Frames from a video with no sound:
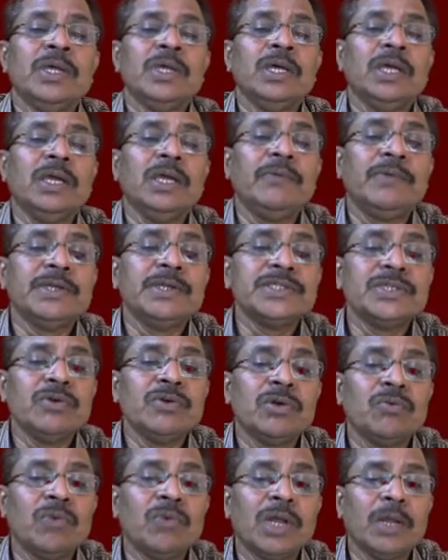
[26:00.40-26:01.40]
If it is
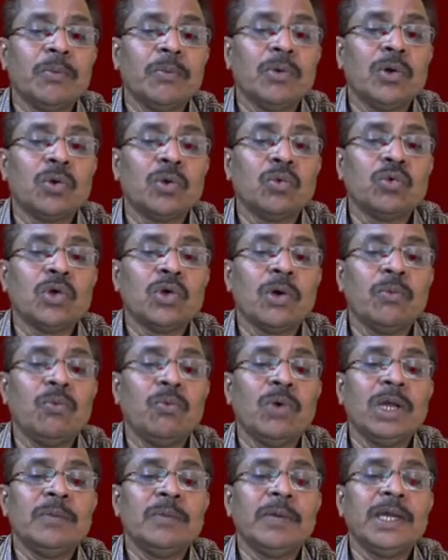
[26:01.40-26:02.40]
given 1 upon root of
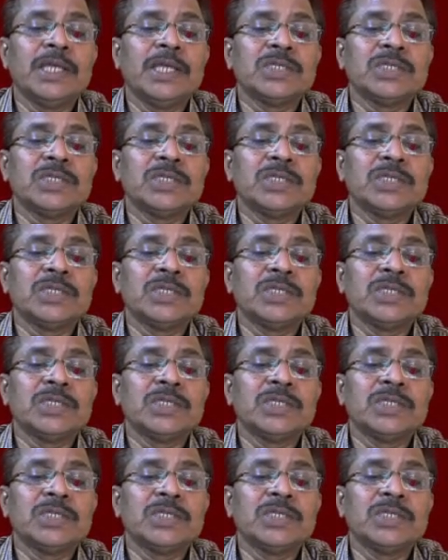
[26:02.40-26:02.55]
1 minus